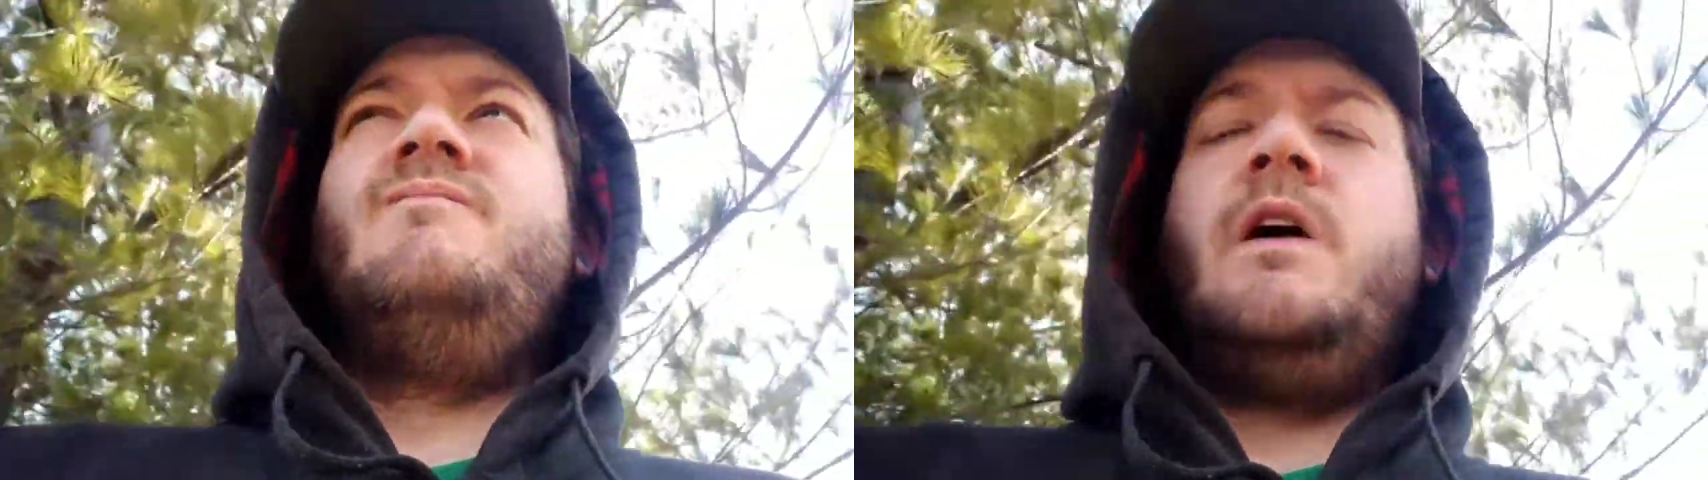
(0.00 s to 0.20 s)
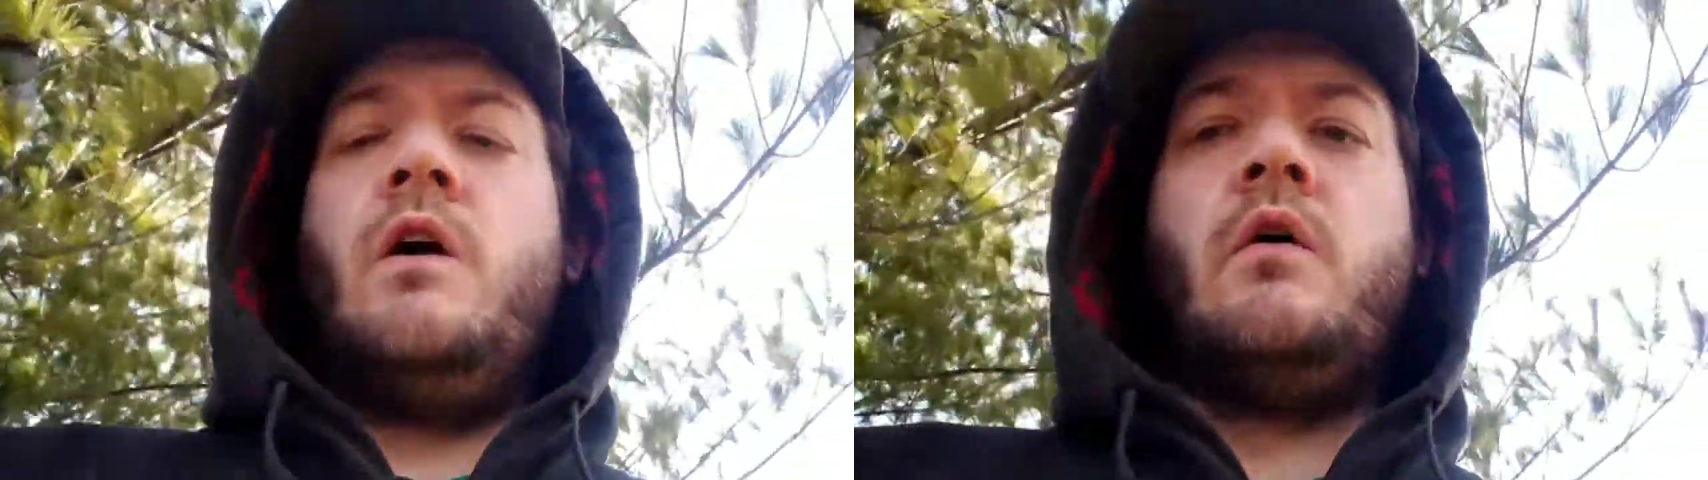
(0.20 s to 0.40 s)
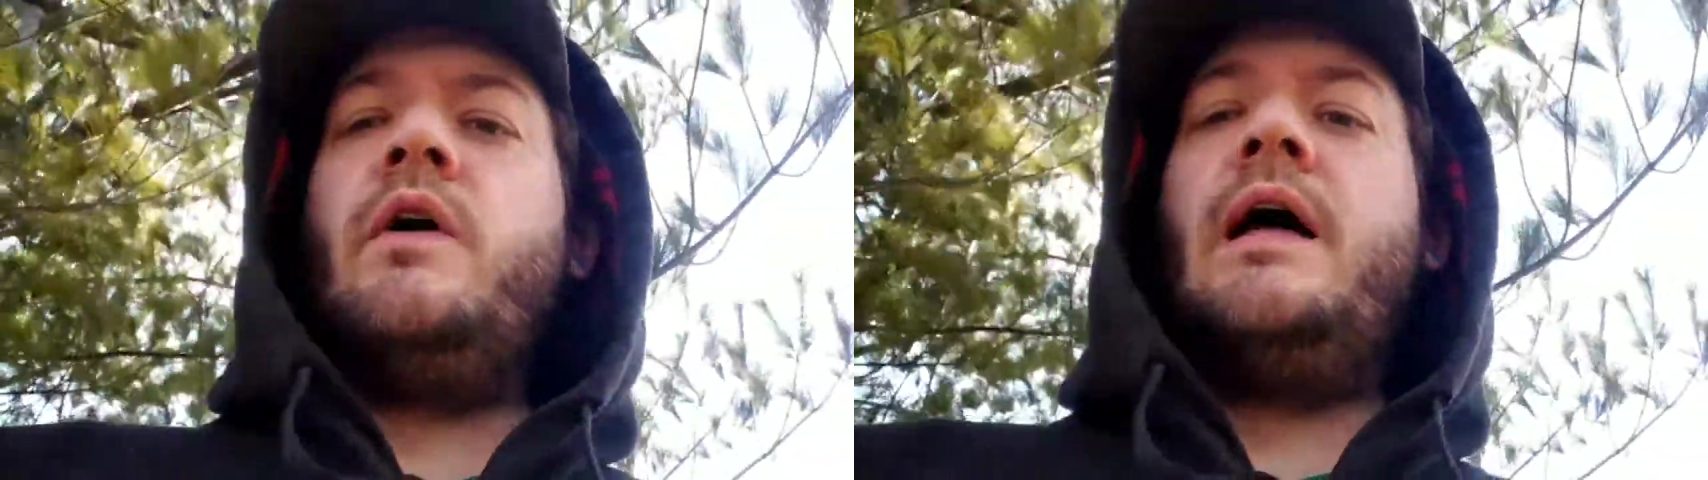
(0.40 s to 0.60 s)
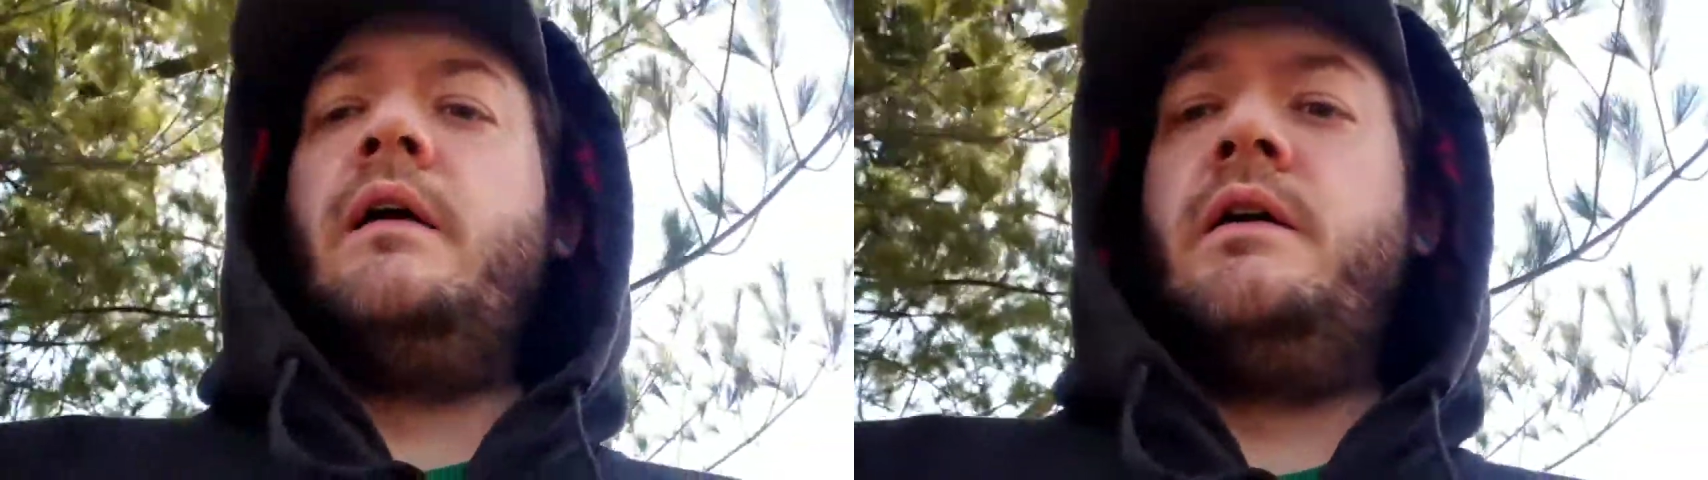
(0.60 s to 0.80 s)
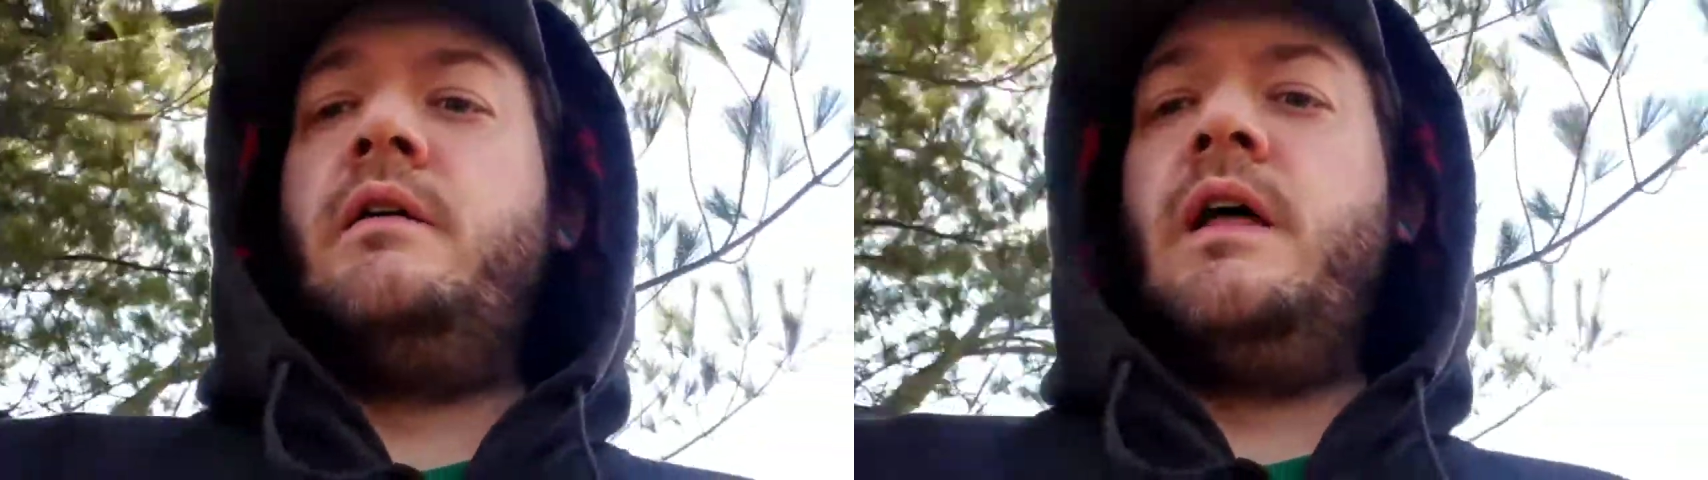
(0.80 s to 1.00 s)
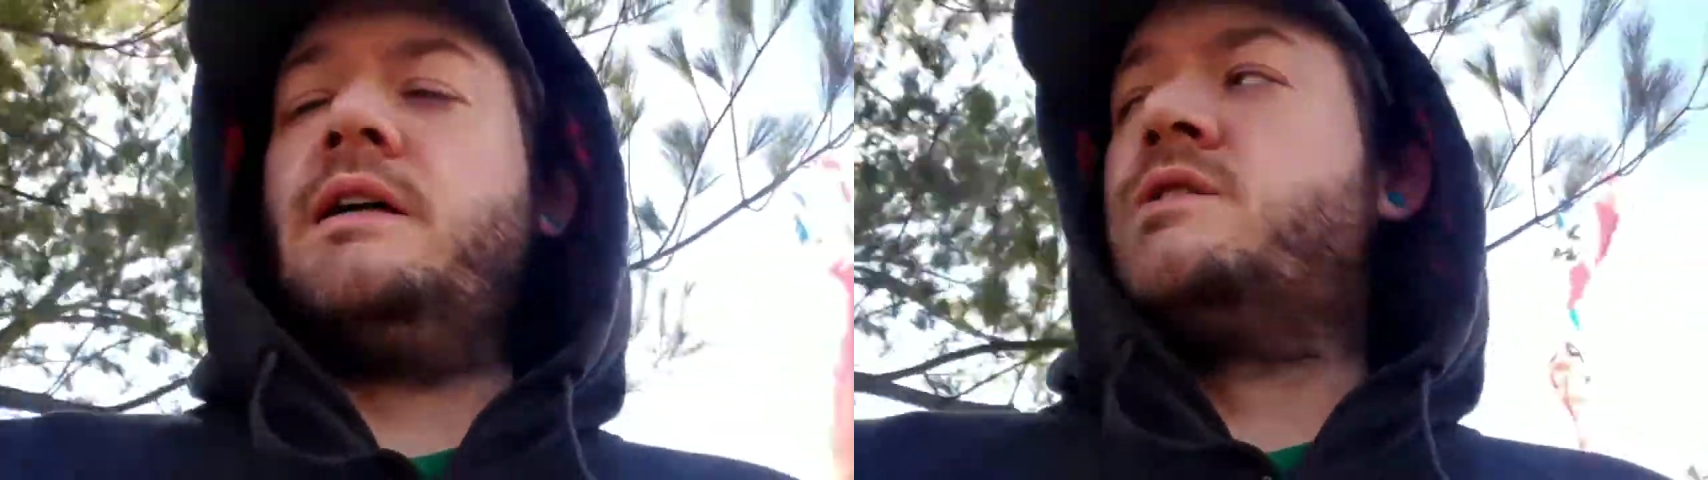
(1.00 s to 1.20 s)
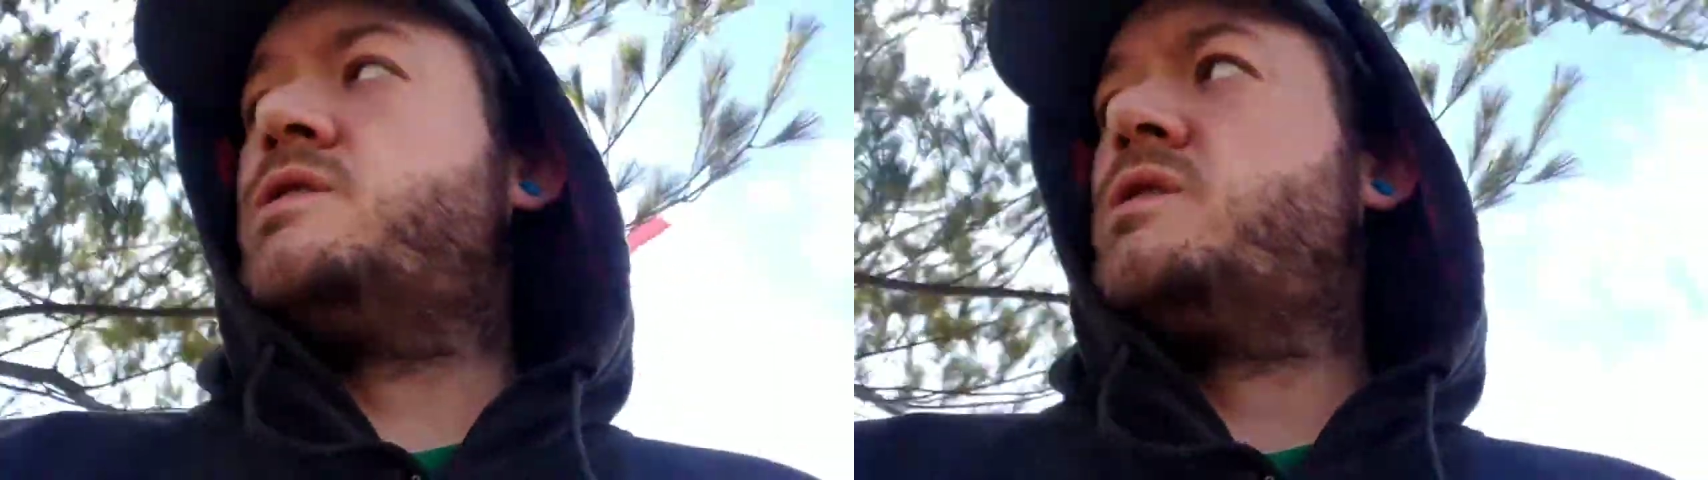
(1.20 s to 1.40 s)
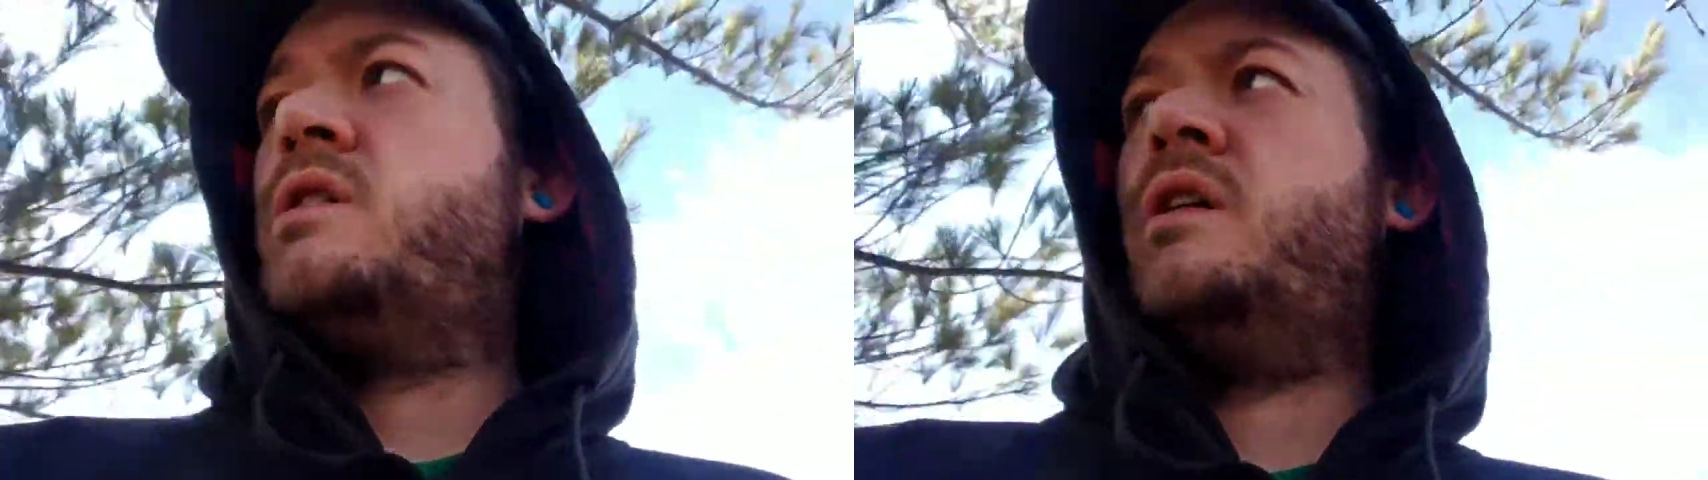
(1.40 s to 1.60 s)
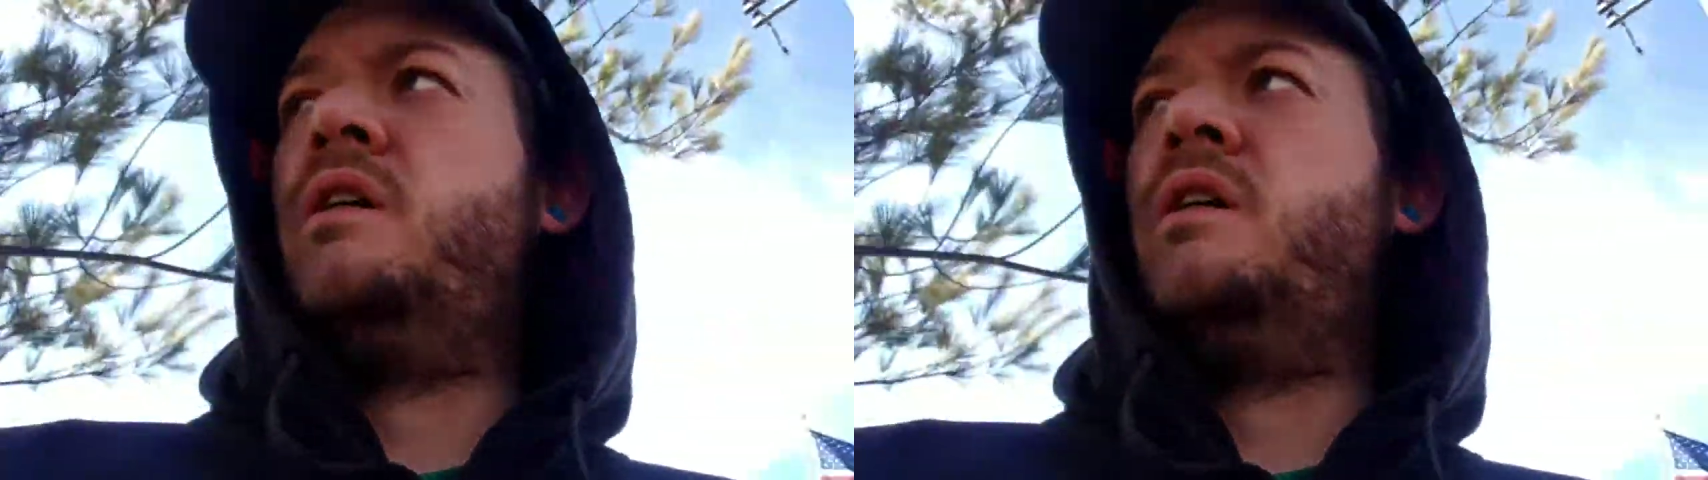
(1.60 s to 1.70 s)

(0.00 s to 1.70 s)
in all reality, that's